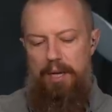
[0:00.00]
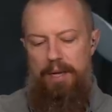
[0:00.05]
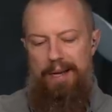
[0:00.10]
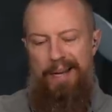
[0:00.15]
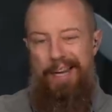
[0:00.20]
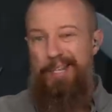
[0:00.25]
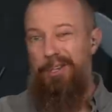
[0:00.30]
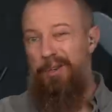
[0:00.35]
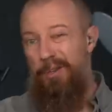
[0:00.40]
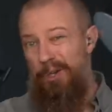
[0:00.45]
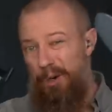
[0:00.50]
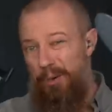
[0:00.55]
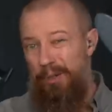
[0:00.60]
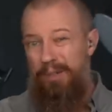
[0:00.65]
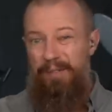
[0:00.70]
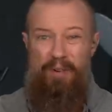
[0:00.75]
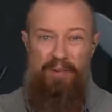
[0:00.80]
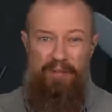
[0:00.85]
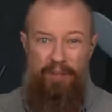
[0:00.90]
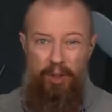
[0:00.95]
I don't know, and
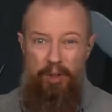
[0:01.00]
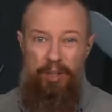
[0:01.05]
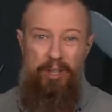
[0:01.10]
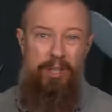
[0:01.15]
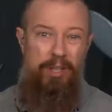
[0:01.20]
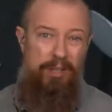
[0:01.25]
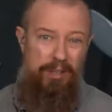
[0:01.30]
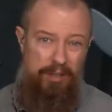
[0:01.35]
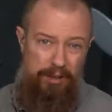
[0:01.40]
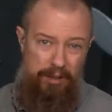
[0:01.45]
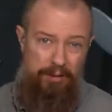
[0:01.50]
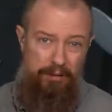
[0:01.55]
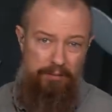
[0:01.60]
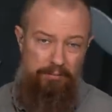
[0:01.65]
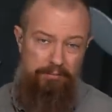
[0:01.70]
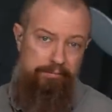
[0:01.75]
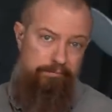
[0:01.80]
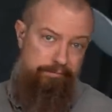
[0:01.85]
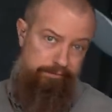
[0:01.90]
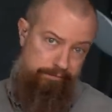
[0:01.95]
even if I could, I couldn't tell you.
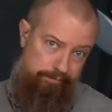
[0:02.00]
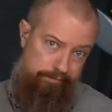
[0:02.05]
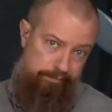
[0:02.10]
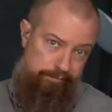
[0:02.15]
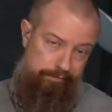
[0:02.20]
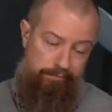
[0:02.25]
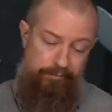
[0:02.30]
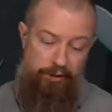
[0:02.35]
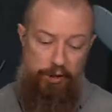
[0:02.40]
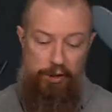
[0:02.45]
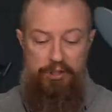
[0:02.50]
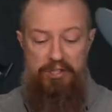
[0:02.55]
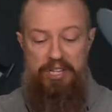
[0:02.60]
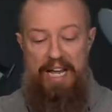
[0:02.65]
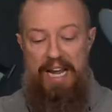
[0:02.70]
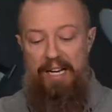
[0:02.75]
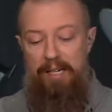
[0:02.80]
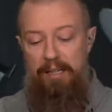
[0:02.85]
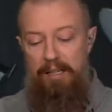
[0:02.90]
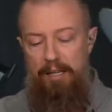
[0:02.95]
So there's
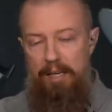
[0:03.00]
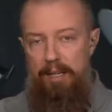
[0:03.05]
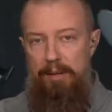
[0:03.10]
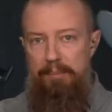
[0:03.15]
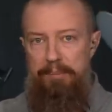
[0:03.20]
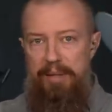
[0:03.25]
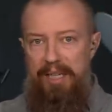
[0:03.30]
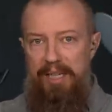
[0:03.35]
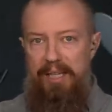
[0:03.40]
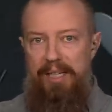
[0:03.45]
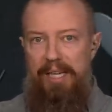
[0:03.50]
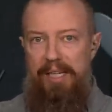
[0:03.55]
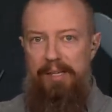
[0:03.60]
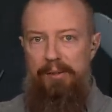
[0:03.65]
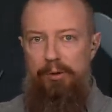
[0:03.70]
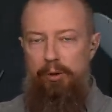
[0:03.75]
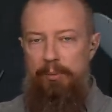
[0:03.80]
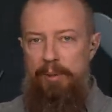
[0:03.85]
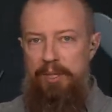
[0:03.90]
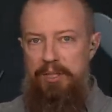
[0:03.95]
that. Um, being a
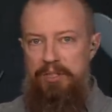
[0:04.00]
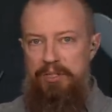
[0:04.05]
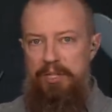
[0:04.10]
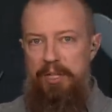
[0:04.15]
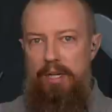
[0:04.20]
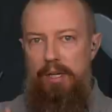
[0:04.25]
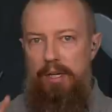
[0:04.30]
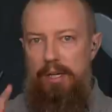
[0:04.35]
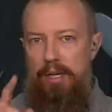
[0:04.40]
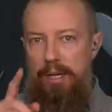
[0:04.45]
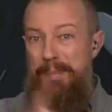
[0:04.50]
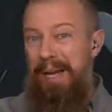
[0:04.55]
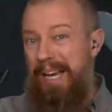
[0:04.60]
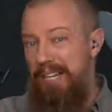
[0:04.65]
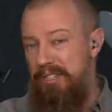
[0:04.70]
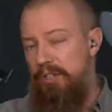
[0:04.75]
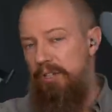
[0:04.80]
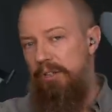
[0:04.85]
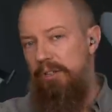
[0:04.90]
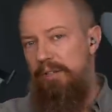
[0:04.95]
Lumix
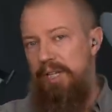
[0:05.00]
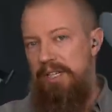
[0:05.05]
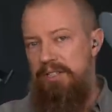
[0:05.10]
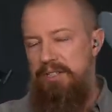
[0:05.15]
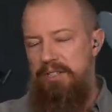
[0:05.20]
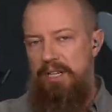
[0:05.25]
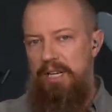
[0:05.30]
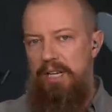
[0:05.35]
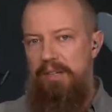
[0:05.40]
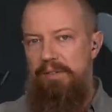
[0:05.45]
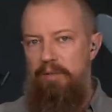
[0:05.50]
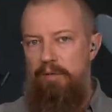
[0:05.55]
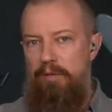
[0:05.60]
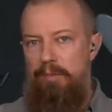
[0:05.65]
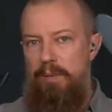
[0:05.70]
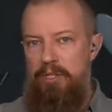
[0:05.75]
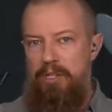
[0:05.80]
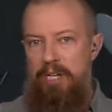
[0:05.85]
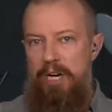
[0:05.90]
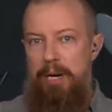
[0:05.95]
ambassador. That's the kind of
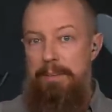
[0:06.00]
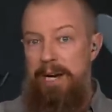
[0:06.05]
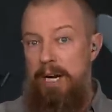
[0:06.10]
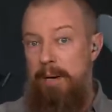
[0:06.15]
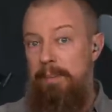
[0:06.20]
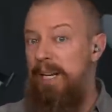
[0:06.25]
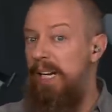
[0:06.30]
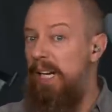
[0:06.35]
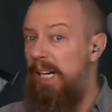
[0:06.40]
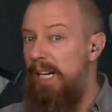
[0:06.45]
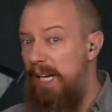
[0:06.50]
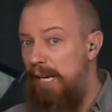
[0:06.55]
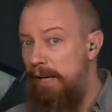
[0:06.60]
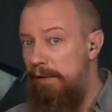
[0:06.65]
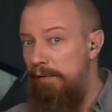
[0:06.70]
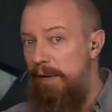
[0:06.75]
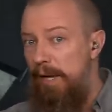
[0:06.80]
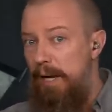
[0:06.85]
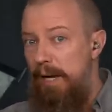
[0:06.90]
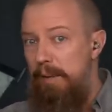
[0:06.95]
information that I may or may not
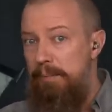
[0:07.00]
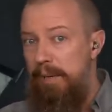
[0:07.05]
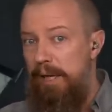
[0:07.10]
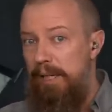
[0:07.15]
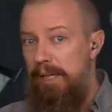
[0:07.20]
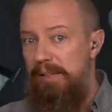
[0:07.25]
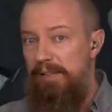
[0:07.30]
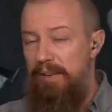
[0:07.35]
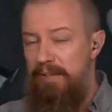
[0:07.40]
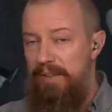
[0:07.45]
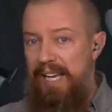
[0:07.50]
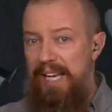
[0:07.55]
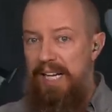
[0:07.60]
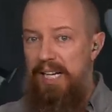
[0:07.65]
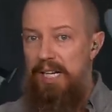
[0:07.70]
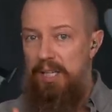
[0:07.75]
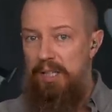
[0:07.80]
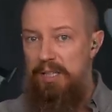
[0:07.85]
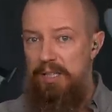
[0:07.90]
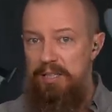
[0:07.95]
have, but even if I had
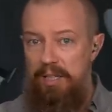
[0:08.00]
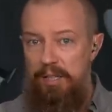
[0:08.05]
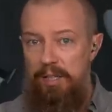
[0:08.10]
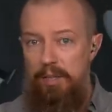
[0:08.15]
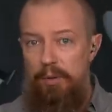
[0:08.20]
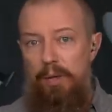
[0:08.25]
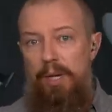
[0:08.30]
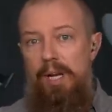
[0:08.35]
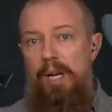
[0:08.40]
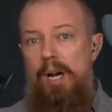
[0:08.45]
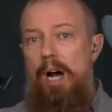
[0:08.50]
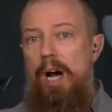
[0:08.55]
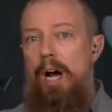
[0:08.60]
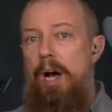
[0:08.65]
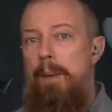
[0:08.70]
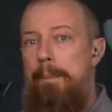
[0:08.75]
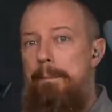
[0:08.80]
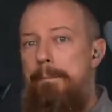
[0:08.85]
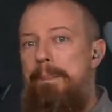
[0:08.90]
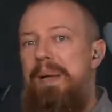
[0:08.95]
it, I couldn't tell you.
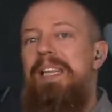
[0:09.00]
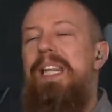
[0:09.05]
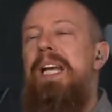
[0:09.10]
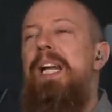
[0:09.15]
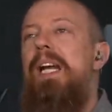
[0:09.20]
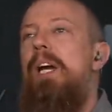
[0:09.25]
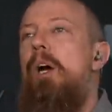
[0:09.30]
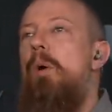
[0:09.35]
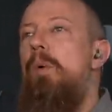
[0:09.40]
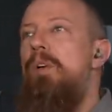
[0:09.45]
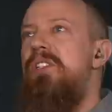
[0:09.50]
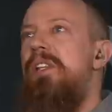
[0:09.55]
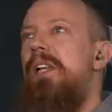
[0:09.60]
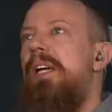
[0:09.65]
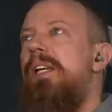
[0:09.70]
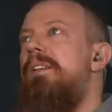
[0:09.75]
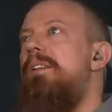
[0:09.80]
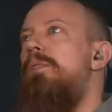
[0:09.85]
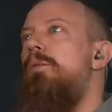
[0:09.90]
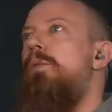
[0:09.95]
Um, but then I always
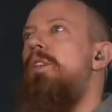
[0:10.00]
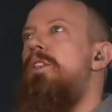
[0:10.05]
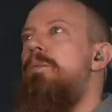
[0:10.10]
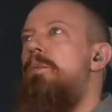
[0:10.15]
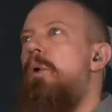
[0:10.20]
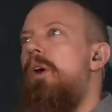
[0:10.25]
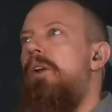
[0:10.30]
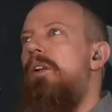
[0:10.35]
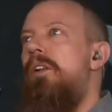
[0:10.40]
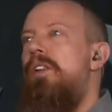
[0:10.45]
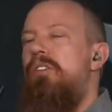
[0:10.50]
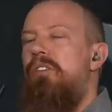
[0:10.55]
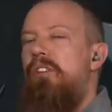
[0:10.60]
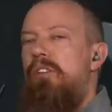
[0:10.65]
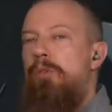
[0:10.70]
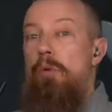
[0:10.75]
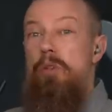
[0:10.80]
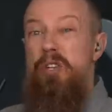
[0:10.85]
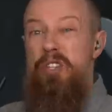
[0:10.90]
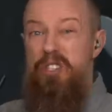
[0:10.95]
like to respond to these
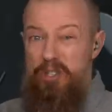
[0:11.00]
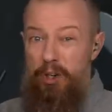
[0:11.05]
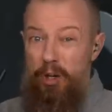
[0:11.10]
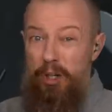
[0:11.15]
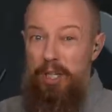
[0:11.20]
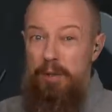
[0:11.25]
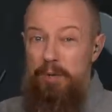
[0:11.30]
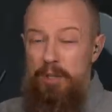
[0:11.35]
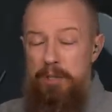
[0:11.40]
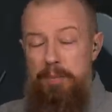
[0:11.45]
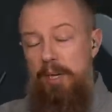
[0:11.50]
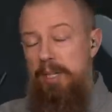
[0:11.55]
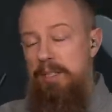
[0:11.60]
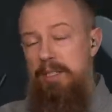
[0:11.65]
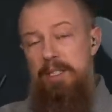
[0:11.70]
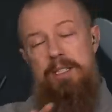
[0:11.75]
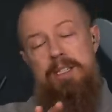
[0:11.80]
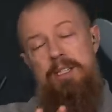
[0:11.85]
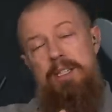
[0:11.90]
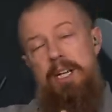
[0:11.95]
things with a snarky response.
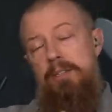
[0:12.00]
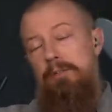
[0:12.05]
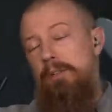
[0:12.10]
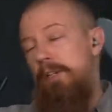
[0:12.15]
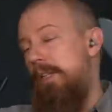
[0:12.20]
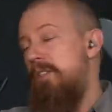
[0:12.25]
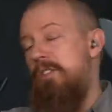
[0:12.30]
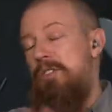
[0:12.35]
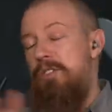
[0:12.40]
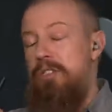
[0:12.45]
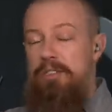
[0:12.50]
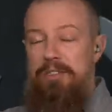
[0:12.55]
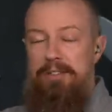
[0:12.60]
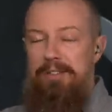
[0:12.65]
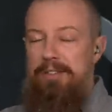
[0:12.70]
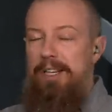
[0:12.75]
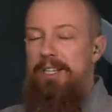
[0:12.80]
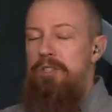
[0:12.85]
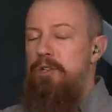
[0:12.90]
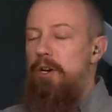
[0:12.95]
This is not direct, this is just
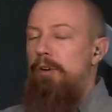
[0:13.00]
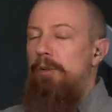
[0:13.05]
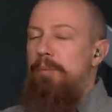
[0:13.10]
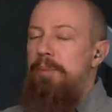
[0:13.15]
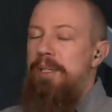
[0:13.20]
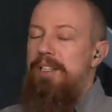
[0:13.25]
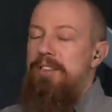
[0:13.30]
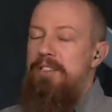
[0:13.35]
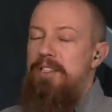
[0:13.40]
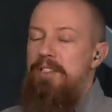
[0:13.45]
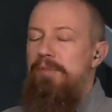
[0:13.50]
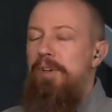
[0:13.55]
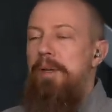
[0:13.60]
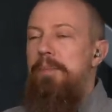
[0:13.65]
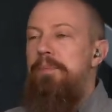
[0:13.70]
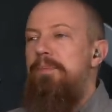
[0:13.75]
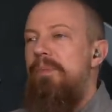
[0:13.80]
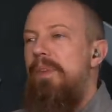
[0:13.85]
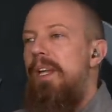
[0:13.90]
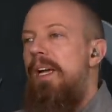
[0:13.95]
in general because it's fun.
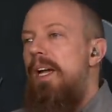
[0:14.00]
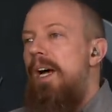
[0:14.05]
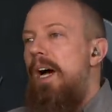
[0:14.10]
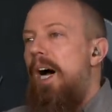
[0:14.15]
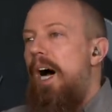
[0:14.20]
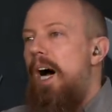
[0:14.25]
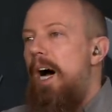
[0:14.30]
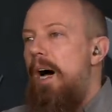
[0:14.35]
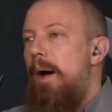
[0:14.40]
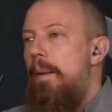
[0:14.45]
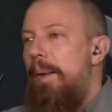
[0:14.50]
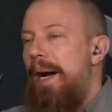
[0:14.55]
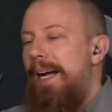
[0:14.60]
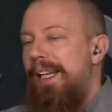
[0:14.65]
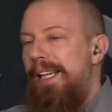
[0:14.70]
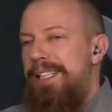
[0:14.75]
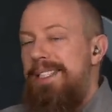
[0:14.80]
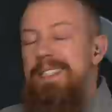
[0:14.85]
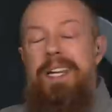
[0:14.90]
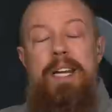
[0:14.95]
Um, I
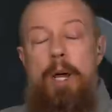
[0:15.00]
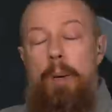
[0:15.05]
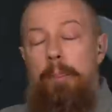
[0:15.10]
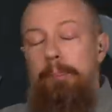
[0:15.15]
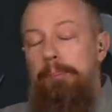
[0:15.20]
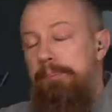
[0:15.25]
like to say no.